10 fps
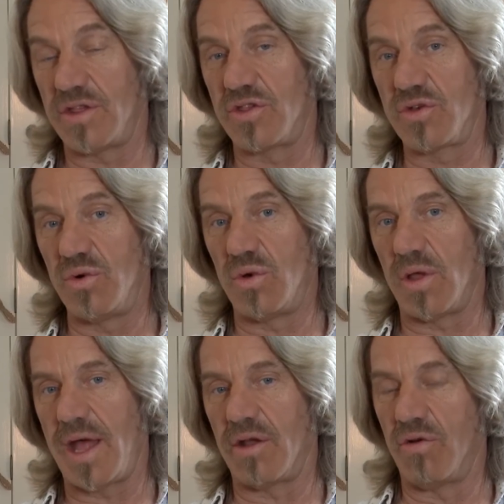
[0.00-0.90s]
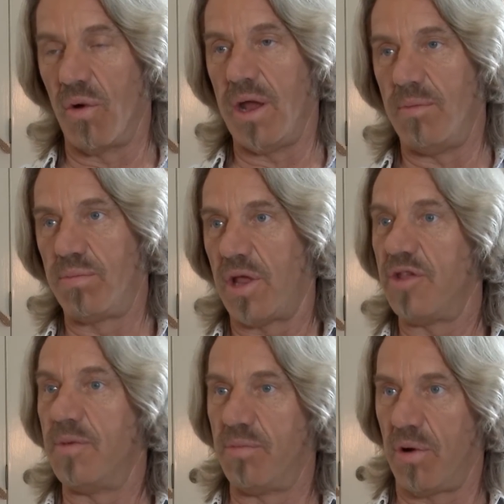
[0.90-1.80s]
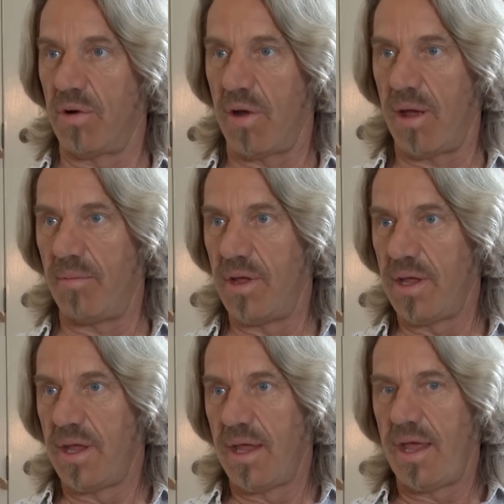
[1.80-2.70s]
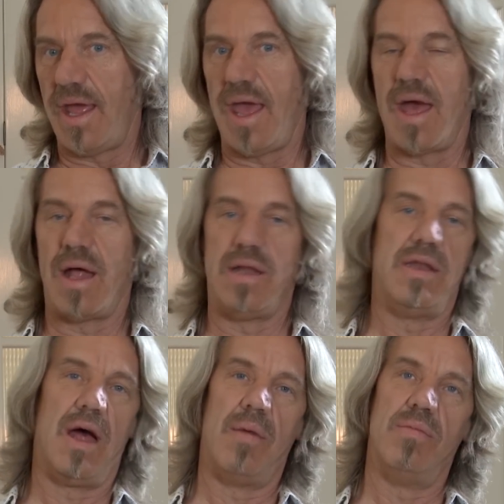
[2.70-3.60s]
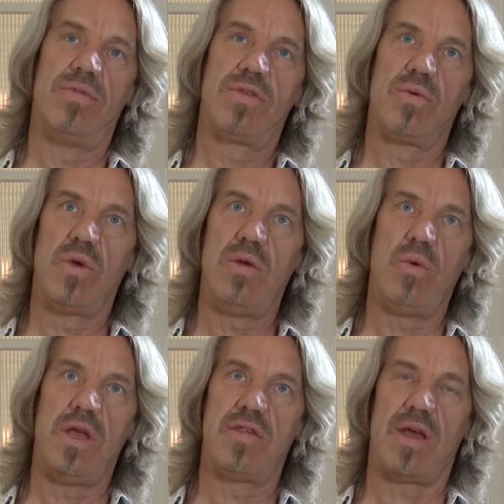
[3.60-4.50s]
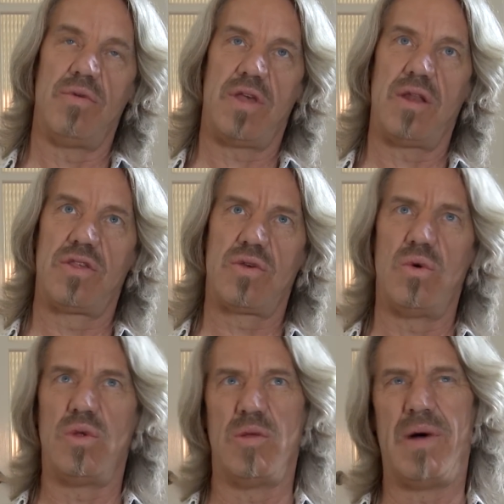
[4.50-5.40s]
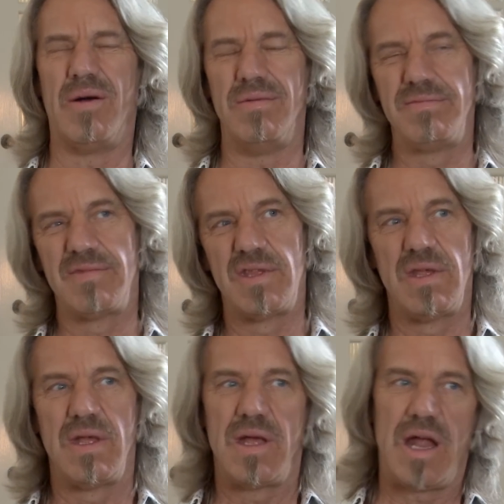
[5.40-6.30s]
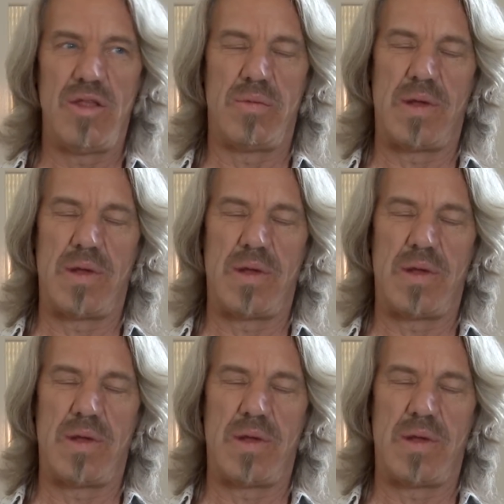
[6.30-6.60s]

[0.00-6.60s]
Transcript: the school had a great placement program. And um, three weeks, I was out of school about, I don't know,